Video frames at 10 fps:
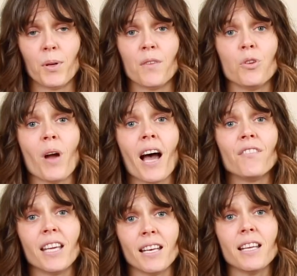but if you
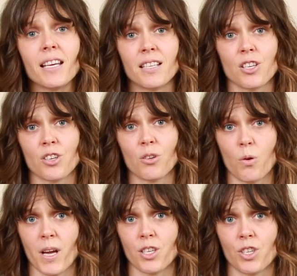have any additional
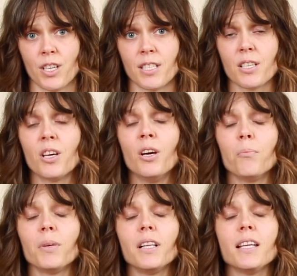questions,
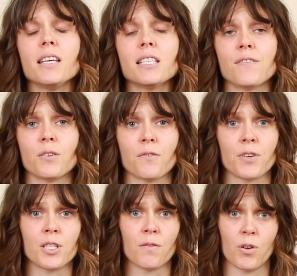please feel
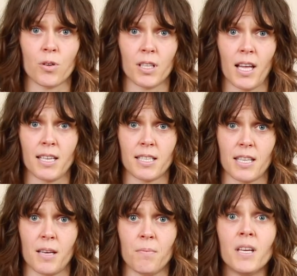free to vocalize
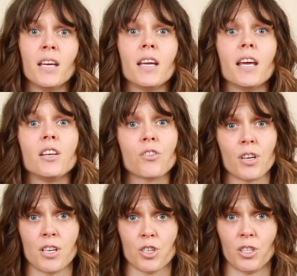them in your
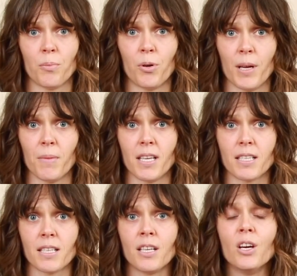initial appointment.